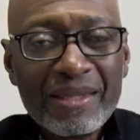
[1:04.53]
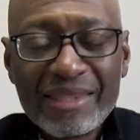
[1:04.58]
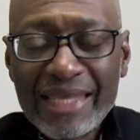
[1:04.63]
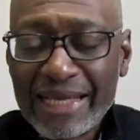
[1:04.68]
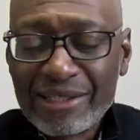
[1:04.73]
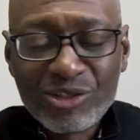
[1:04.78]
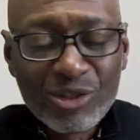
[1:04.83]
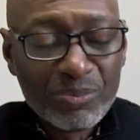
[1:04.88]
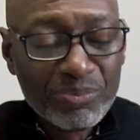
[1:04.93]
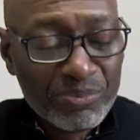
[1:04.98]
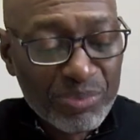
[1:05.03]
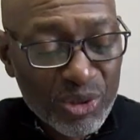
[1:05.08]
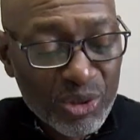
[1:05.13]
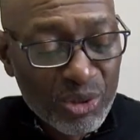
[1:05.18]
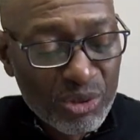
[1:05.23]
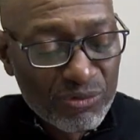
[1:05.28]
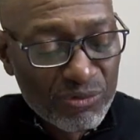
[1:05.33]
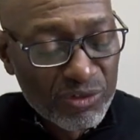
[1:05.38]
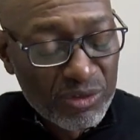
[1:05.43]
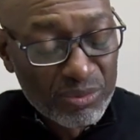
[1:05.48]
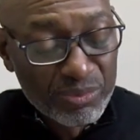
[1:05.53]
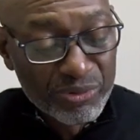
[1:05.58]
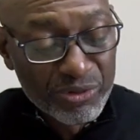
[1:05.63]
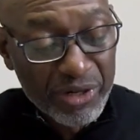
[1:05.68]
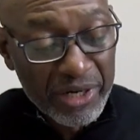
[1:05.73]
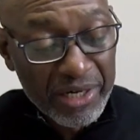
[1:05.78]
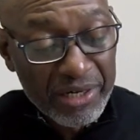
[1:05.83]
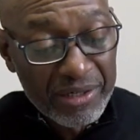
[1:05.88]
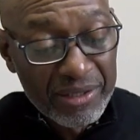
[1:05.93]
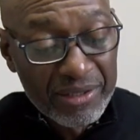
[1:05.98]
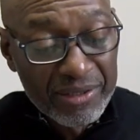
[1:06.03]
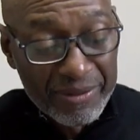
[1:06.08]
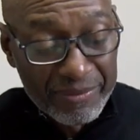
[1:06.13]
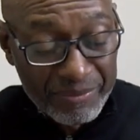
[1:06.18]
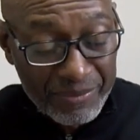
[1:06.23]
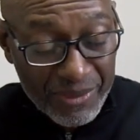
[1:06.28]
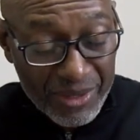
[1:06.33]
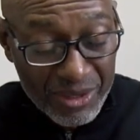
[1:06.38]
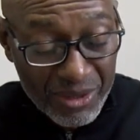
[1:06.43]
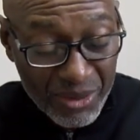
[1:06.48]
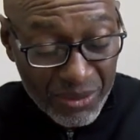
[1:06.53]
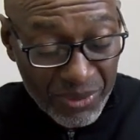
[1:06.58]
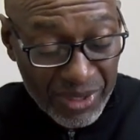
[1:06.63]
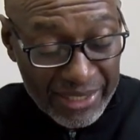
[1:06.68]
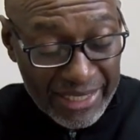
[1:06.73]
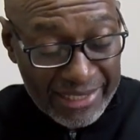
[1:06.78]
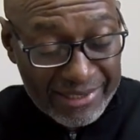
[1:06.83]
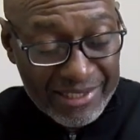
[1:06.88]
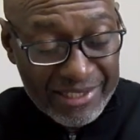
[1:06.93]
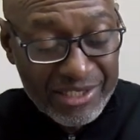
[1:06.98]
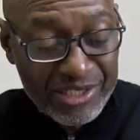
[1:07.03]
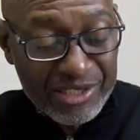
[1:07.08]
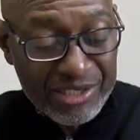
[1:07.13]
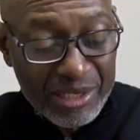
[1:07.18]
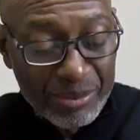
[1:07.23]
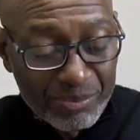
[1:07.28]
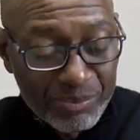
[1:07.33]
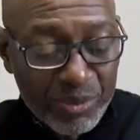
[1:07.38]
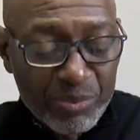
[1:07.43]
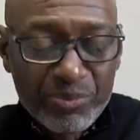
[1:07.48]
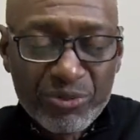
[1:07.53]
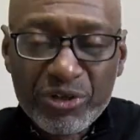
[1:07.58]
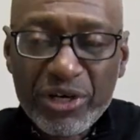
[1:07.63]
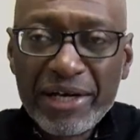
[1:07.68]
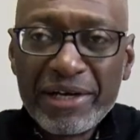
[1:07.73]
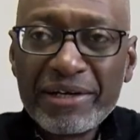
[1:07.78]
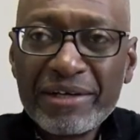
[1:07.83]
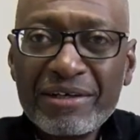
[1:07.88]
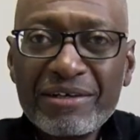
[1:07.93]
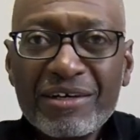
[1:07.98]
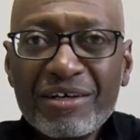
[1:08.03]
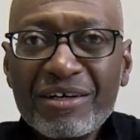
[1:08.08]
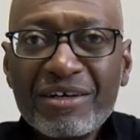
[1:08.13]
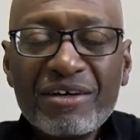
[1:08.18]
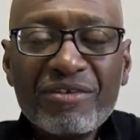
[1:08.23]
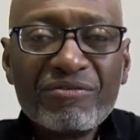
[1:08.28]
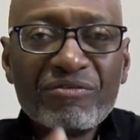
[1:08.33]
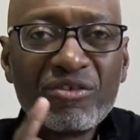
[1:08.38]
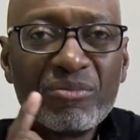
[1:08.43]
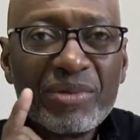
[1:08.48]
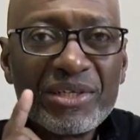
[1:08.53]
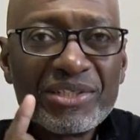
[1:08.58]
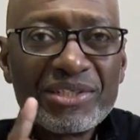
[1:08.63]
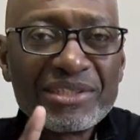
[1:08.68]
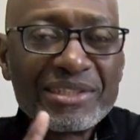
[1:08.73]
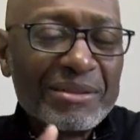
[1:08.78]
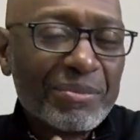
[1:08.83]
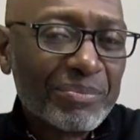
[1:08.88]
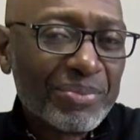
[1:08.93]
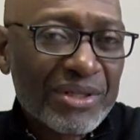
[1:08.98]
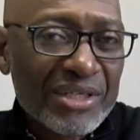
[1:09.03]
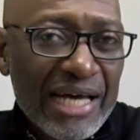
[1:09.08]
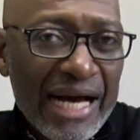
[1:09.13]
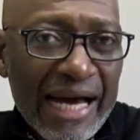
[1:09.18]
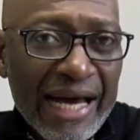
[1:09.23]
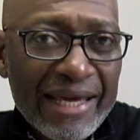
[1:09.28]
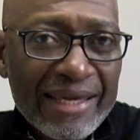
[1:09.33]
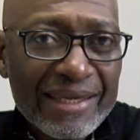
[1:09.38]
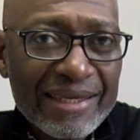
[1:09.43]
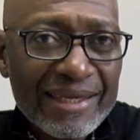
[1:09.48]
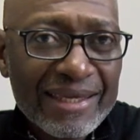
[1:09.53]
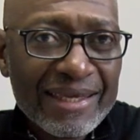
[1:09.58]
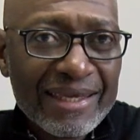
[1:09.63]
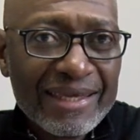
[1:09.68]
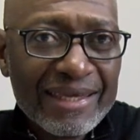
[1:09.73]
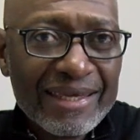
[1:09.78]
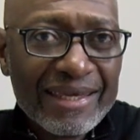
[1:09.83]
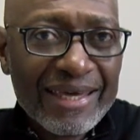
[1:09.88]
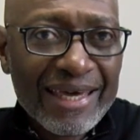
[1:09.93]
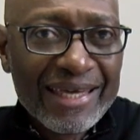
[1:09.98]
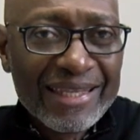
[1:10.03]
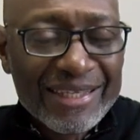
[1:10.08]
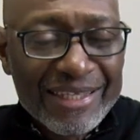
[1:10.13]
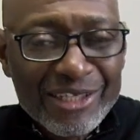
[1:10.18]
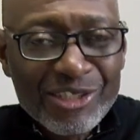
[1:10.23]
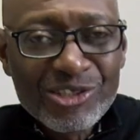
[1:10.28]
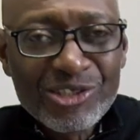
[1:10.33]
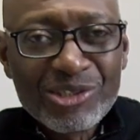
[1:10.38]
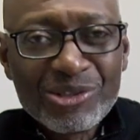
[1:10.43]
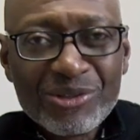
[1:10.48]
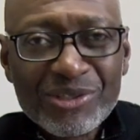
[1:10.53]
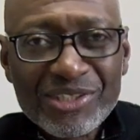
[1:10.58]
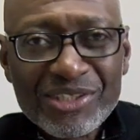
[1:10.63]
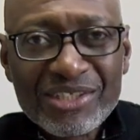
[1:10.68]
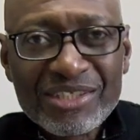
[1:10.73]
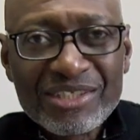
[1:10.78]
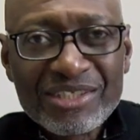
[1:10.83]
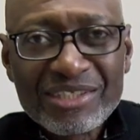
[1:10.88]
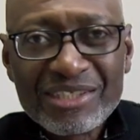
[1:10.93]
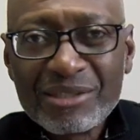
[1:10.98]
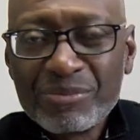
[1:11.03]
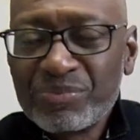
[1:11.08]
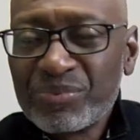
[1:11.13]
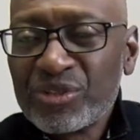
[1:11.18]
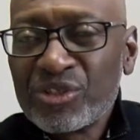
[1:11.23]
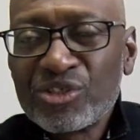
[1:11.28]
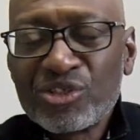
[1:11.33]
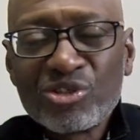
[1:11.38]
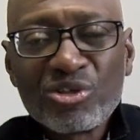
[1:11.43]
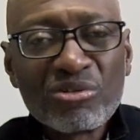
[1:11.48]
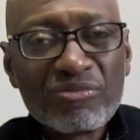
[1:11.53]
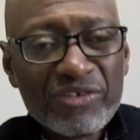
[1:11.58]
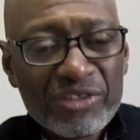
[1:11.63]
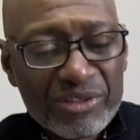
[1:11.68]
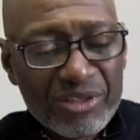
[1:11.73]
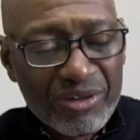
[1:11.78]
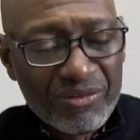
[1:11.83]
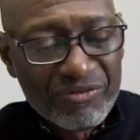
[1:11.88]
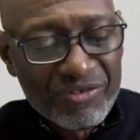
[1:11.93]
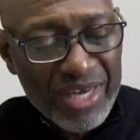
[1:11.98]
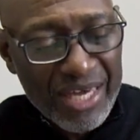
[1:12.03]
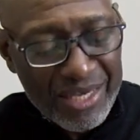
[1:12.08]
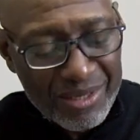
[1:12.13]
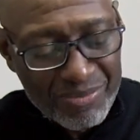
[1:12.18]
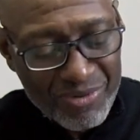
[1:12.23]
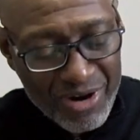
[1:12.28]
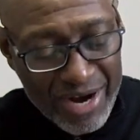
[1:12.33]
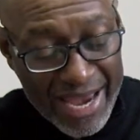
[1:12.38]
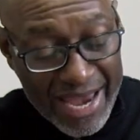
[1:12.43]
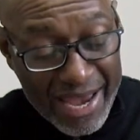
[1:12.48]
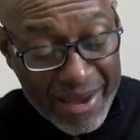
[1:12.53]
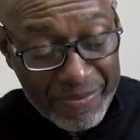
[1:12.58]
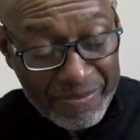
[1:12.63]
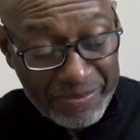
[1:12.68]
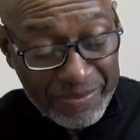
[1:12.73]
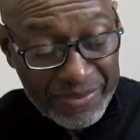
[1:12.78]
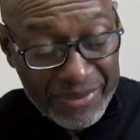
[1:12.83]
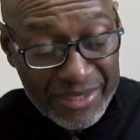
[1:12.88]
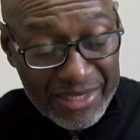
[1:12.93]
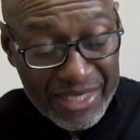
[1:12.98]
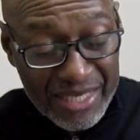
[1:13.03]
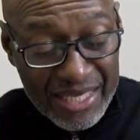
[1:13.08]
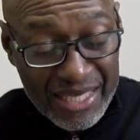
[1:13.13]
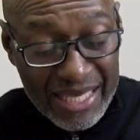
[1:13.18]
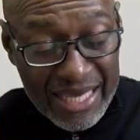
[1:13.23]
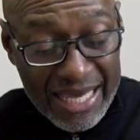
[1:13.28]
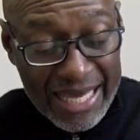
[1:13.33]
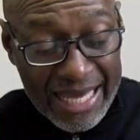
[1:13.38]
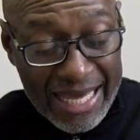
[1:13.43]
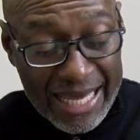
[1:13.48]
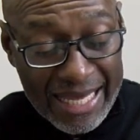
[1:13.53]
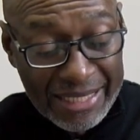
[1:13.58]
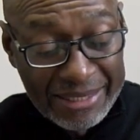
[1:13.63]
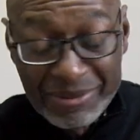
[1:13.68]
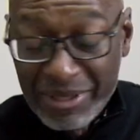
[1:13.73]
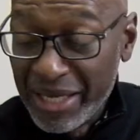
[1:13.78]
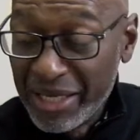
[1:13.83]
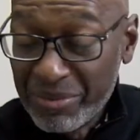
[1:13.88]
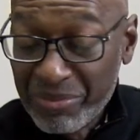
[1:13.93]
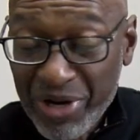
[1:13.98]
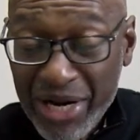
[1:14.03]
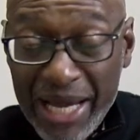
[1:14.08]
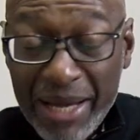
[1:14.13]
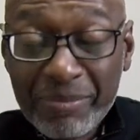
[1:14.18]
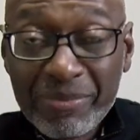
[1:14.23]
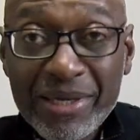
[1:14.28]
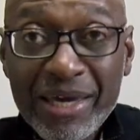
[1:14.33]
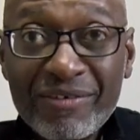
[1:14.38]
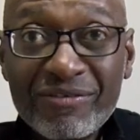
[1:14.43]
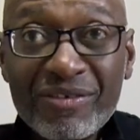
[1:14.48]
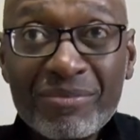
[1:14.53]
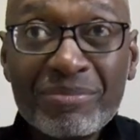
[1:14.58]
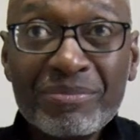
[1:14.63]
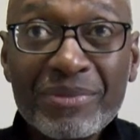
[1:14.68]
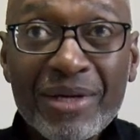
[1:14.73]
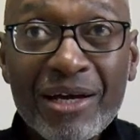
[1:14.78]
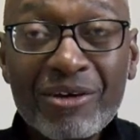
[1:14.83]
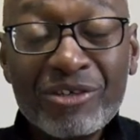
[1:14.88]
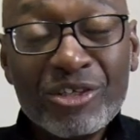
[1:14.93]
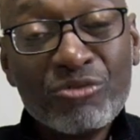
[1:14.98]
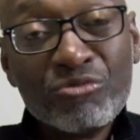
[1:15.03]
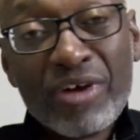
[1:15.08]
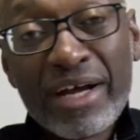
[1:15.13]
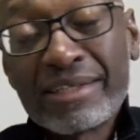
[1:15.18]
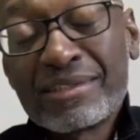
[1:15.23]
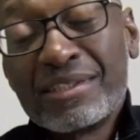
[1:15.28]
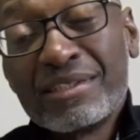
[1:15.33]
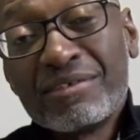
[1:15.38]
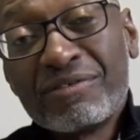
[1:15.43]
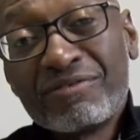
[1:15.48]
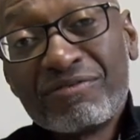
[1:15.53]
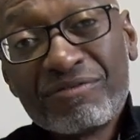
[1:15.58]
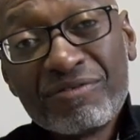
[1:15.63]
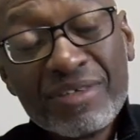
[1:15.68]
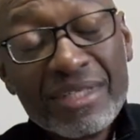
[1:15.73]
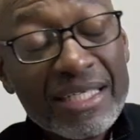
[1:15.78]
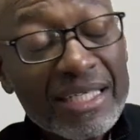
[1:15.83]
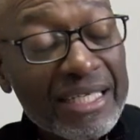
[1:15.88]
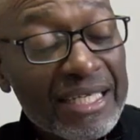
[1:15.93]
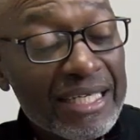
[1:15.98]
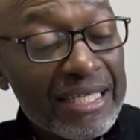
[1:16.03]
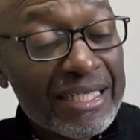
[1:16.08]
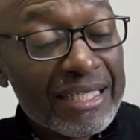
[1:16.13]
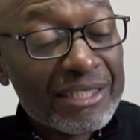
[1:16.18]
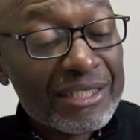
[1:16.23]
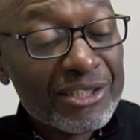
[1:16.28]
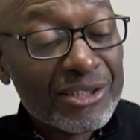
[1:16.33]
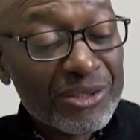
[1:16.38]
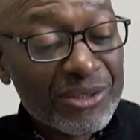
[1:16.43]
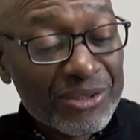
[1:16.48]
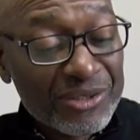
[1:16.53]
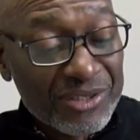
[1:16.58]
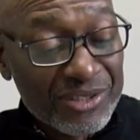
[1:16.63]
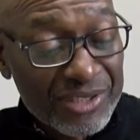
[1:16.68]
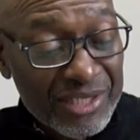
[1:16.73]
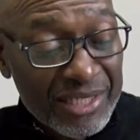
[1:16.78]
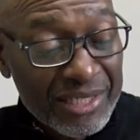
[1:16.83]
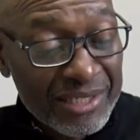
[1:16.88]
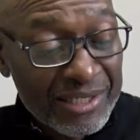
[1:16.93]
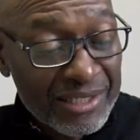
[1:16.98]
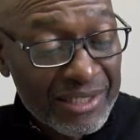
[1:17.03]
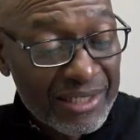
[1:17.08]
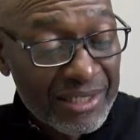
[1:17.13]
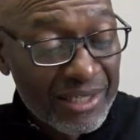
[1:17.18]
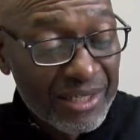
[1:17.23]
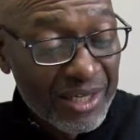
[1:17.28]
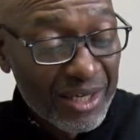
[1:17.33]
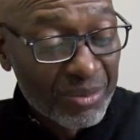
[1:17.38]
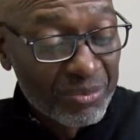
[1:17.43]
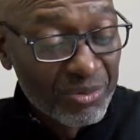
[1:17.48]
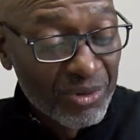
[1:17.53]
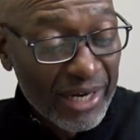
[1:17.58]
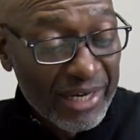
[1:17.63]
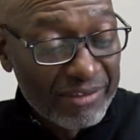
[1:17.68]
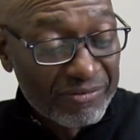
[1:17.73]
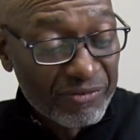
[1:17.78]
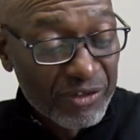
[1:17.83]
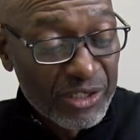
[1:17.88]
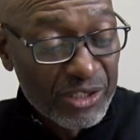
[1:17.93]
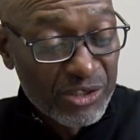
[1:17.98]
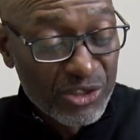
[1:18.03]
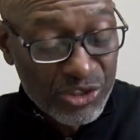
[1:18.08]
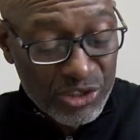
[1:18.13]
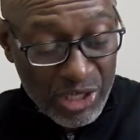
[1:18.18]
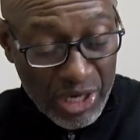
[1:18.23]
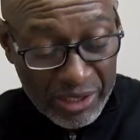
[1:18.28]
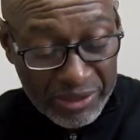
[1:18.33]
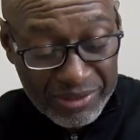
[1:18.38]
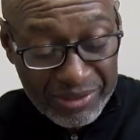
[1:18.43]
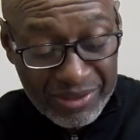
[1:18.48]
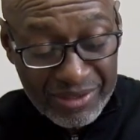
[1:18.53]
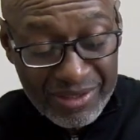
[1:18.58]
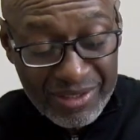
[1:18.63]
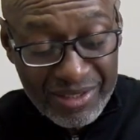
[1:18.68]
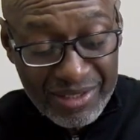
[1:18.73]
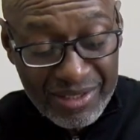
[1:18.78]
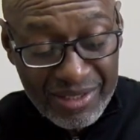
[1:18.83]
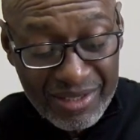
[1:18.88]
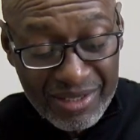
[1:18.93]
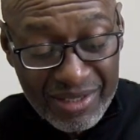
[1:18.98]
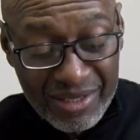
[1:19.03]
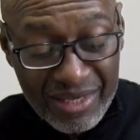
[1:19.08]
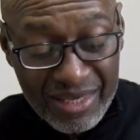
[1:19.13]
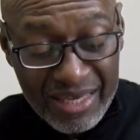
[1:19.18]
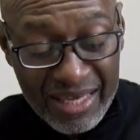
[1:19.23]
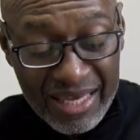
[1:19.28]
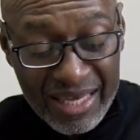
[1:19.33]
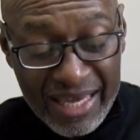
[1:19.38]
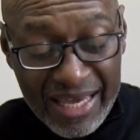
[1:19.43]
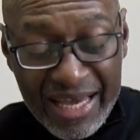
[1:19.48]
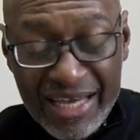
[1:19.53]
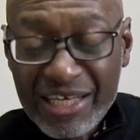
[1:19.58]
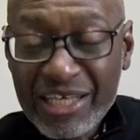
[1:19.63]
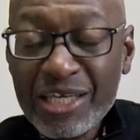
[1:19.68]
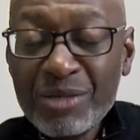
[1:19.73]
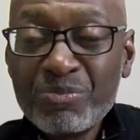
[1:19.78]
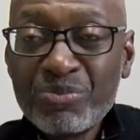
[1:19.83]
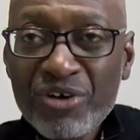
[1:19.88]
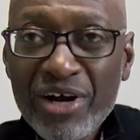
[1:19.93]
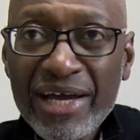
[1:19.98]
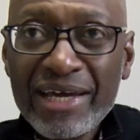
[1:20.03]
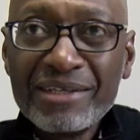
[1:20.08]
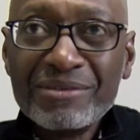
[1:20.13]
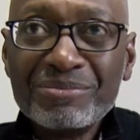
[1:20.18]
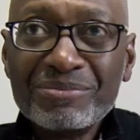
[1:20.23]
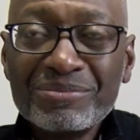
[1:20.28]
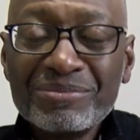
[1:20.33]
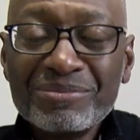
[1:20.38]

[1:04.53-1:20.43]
That's a beautiful prayer. Well, that's a simple prayer from a simple guy. Eliezer was a simple servant of Abraham, and Abraham gave him a directive to seek a bride for his son, and he prayed.